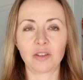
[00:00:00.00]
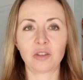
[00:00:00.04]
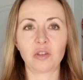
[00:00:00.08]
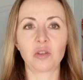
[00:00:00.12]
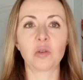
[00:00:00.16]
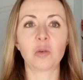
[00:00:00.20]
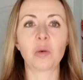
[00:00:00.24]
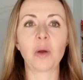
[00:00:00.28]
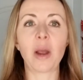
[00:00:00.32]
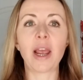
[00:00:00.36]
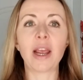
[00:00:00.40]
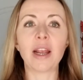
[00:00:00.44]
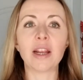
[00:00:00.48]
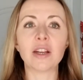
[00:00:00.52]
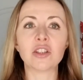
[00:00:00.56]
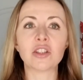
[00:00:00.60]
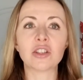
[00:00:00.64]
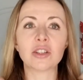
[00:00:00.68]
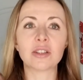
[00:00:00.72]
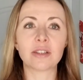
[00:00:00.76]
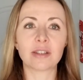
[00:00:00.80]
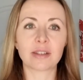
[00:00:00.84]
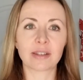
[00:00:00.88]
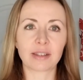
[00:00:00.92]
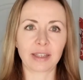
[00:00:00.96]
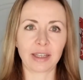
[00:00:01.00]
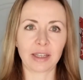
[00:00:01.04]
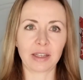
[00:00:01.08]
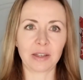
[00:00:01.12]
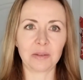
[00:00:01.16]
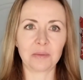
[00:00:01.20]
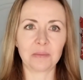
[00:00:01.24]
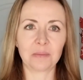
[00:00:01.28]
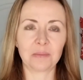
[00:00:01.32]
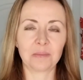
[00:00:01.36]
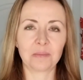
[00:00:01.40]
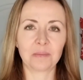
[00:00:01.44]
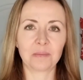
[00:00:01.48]
your aged
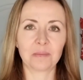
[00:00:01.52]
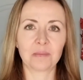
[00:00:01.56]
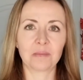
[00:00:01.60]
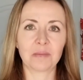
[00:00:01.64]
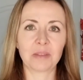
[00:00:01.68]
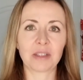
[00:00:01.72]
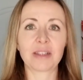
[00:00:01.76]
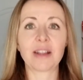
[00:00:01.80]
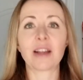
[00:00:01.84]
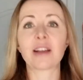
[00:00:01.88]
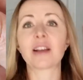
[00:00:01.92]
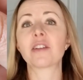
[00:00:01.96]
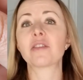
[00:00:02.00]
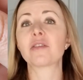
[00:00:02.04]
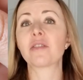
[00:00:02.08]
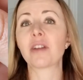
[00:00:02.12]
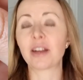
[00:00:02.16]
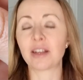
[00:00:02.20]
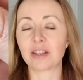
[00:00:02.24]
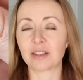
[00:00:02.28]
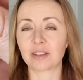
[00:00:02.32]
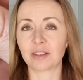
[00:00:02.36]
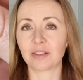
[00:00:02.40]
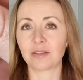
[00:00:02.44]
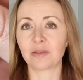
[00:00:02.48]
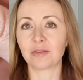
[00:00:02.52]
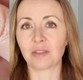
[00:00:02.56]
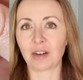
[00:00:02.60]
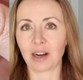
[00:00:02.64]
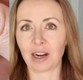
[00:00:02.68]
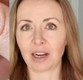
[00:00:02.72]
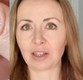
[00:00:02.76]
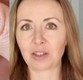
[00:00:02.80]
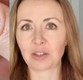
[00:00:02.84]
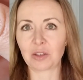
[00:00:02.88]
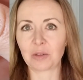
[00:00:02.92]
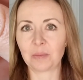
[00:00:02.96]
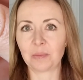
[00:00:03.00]
skin is like a raisin,
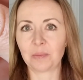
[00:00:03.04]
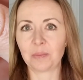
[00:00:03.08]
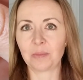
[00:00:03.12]
right?